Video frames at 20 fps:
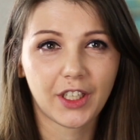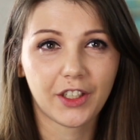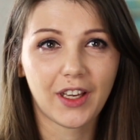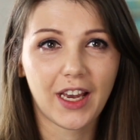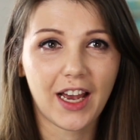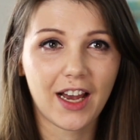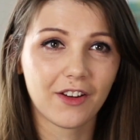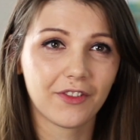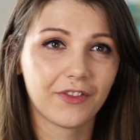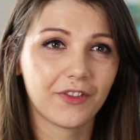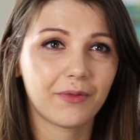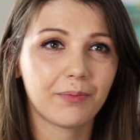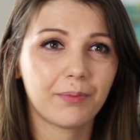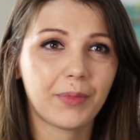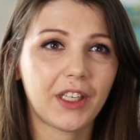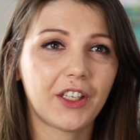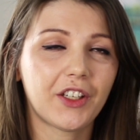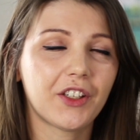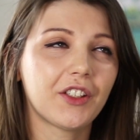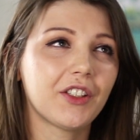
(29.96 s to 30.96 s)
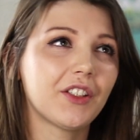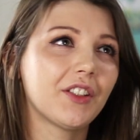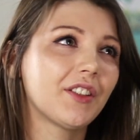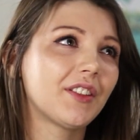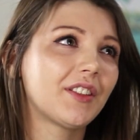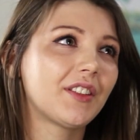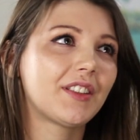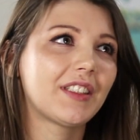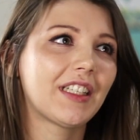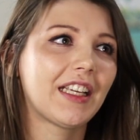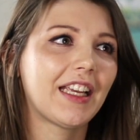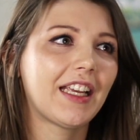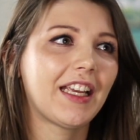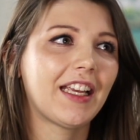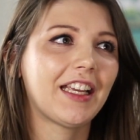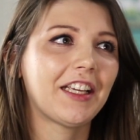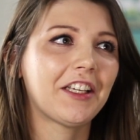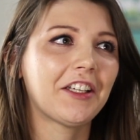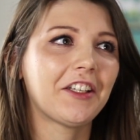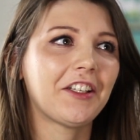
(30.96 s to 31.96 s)
that you have, because
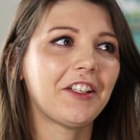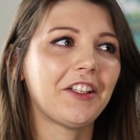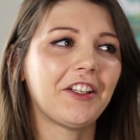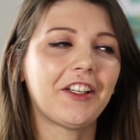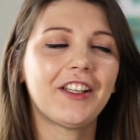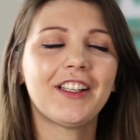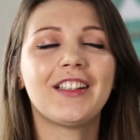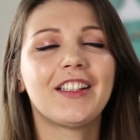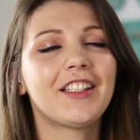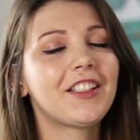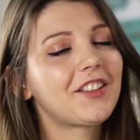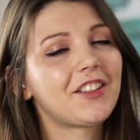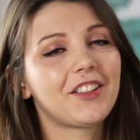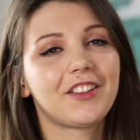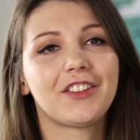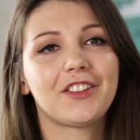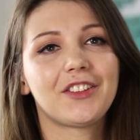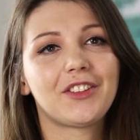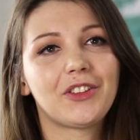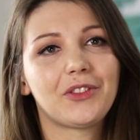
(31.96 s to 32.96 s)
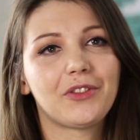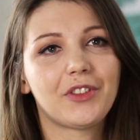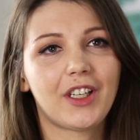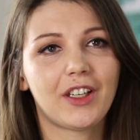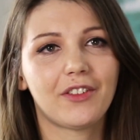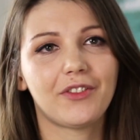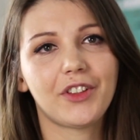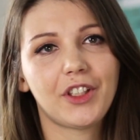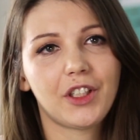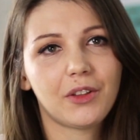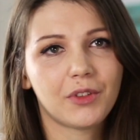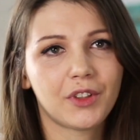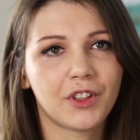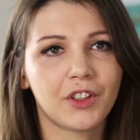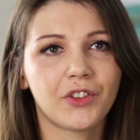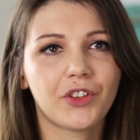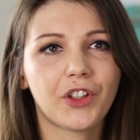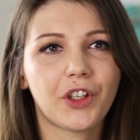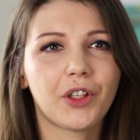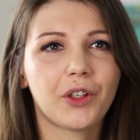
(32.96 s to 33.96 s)
you can literally just do whatever you want
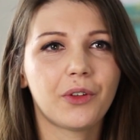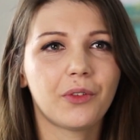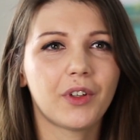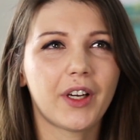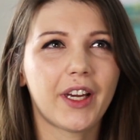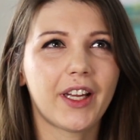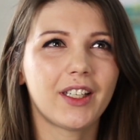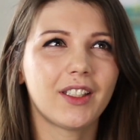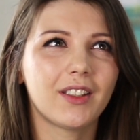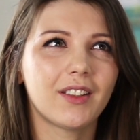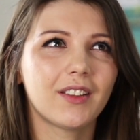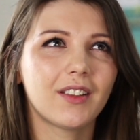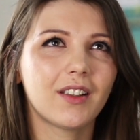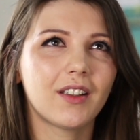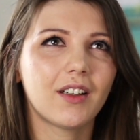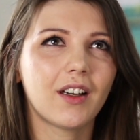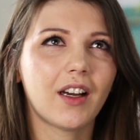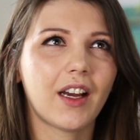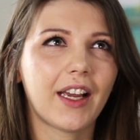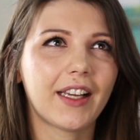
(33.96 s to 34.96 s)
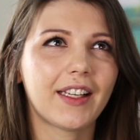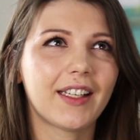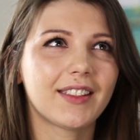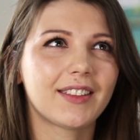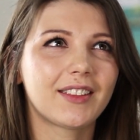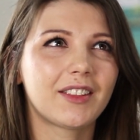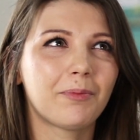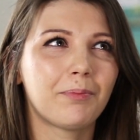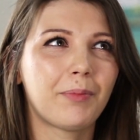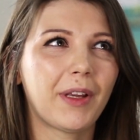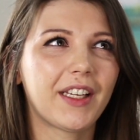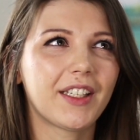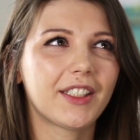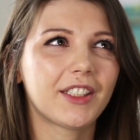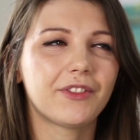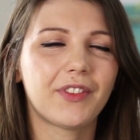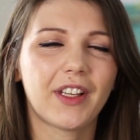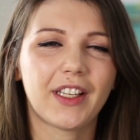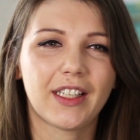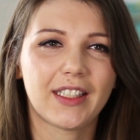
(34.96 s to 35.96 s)
to do, and I guess the
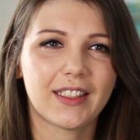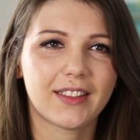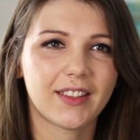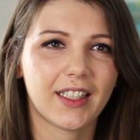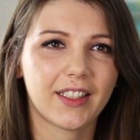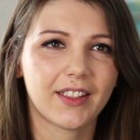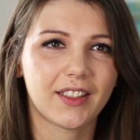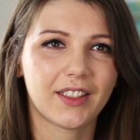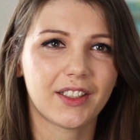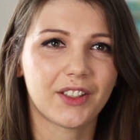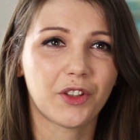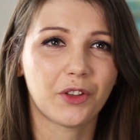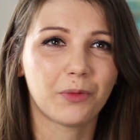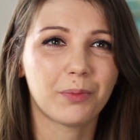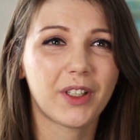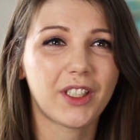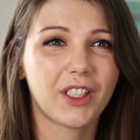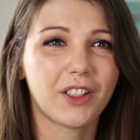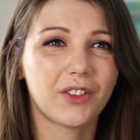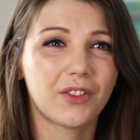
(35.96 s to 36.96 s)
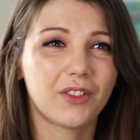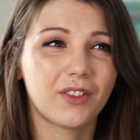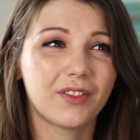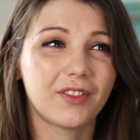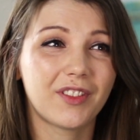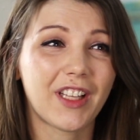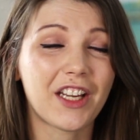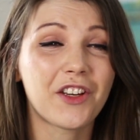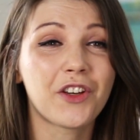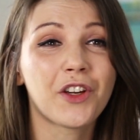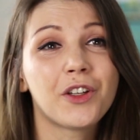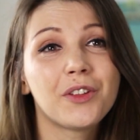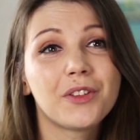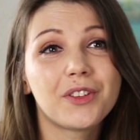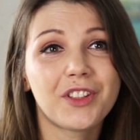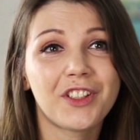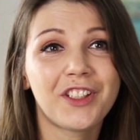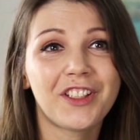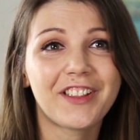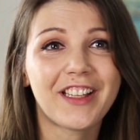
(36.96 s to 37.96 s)
biggest thing is that there's nobody that
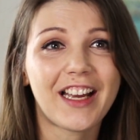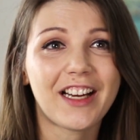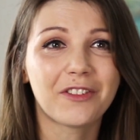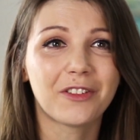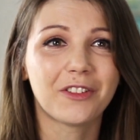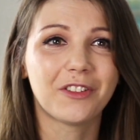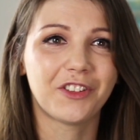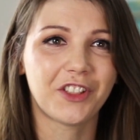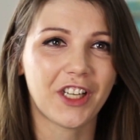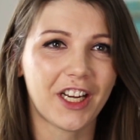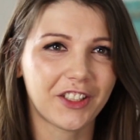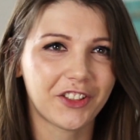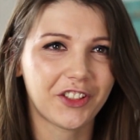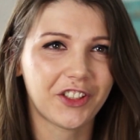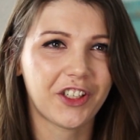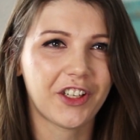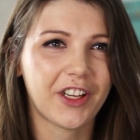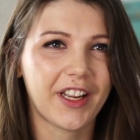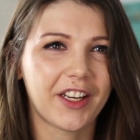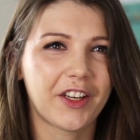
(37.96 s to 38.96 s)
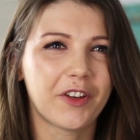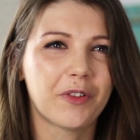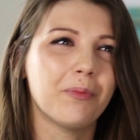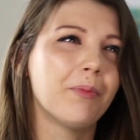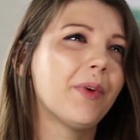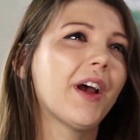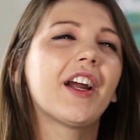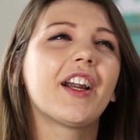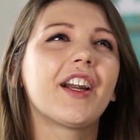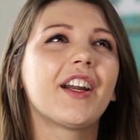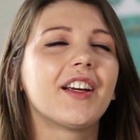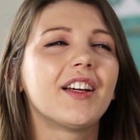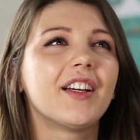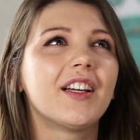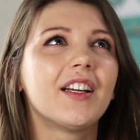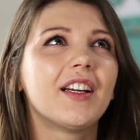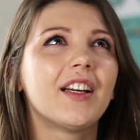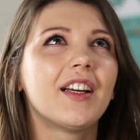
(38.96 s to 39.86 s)
knows you that will judge you and compare.